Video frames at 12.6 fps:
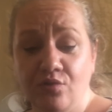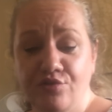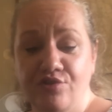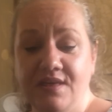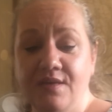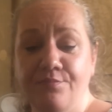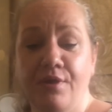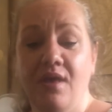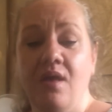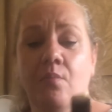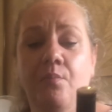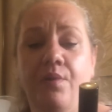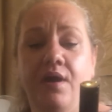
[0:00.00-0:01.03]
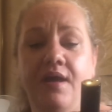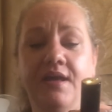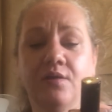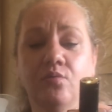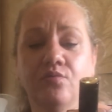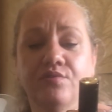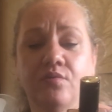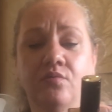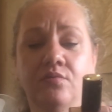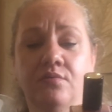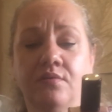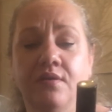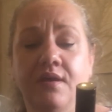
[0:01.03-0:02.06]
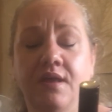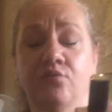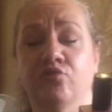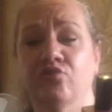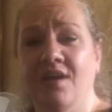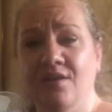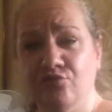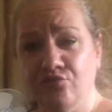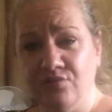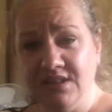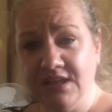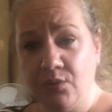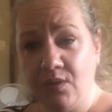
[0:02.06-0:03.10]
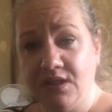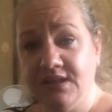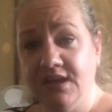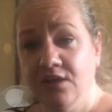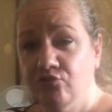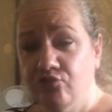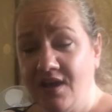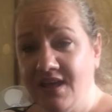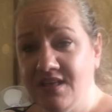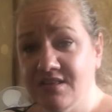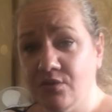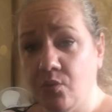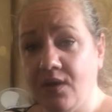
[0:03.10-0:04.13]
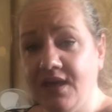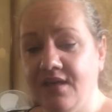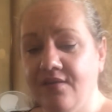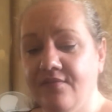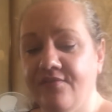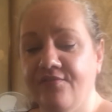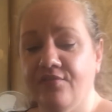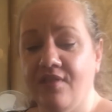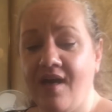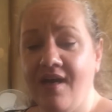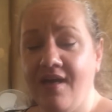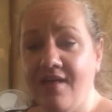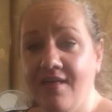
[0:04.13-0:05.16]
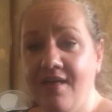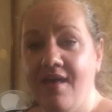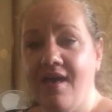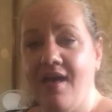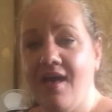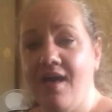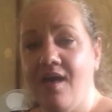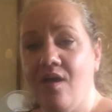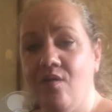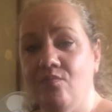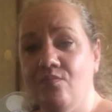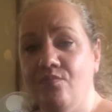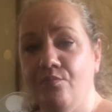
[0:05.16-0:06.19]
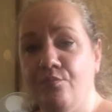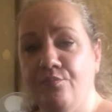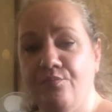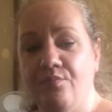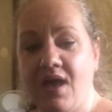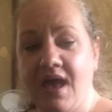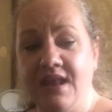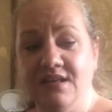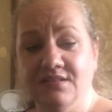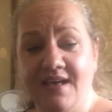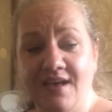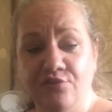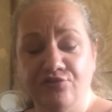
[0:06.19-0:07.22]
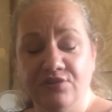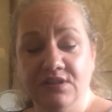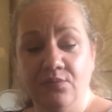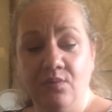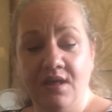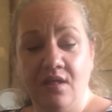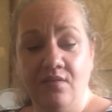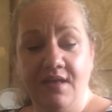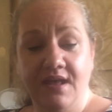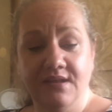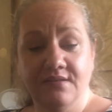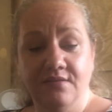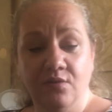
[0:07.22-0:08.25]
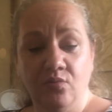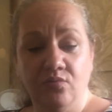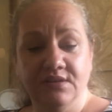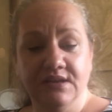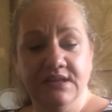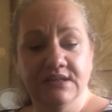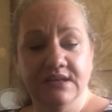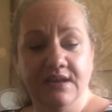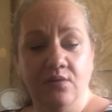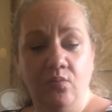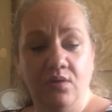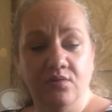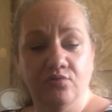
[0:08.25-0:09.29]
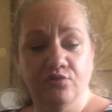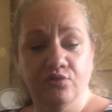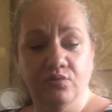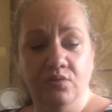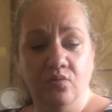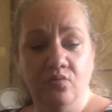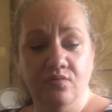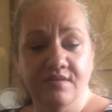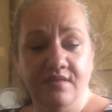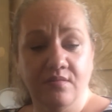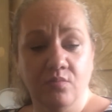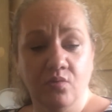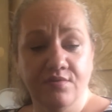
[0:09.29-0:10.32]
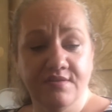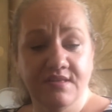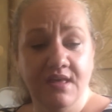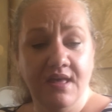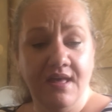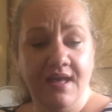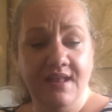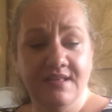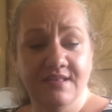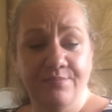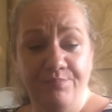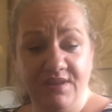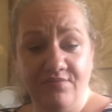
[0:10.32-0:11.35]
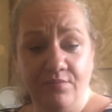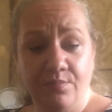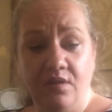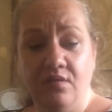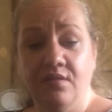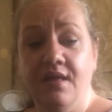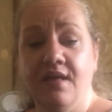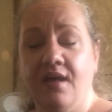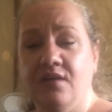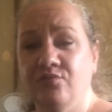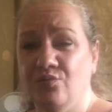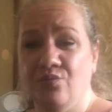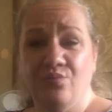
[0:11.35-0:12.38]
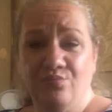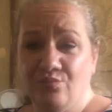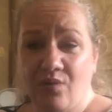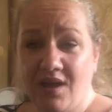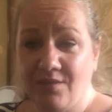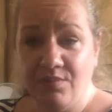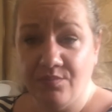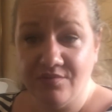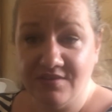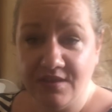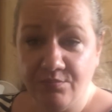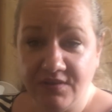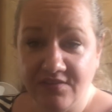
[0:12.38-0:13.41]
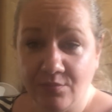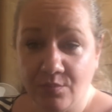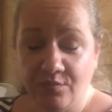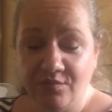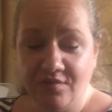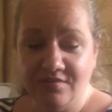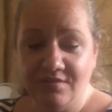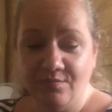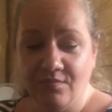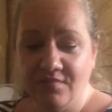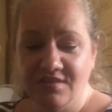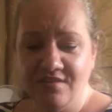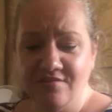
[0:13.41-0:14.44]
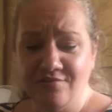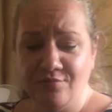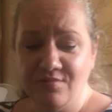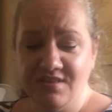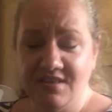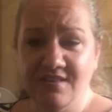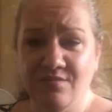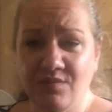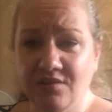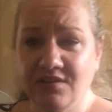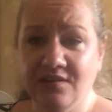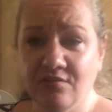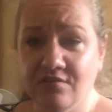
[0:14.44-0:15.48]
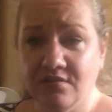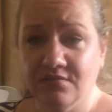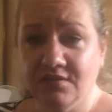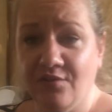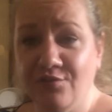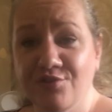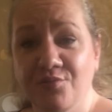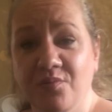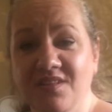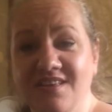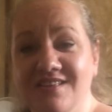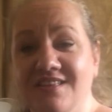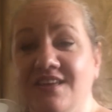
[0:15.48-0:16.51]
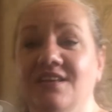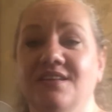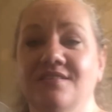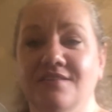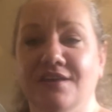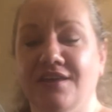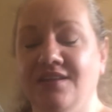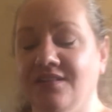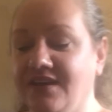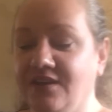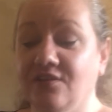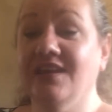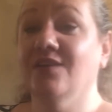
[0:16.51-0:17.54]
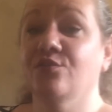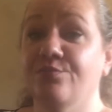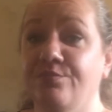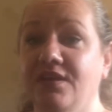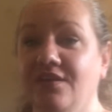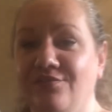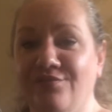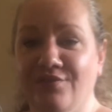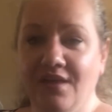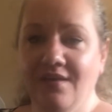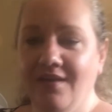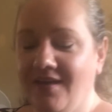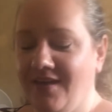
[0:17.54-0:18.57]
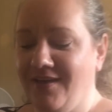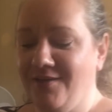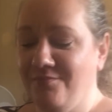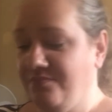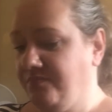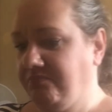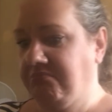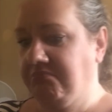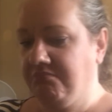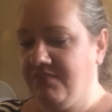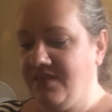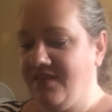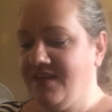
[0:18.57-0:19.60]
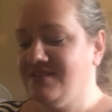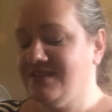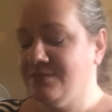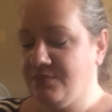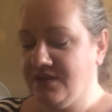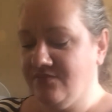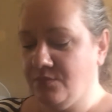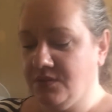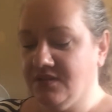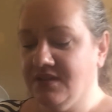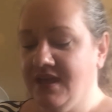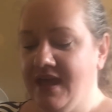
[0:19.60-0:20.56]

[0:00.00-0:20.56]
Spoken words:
cheap, but it goes on, it dries really quickly. It dries quite flat, and it lasts really well, and you only need kind of 1 or 2 coats at the most, and it's breathable. I don't know why people say breathable, because my sister always says to me, your nails aren't long. So when you say you need to kind of let your nails breathe, but this is breathable,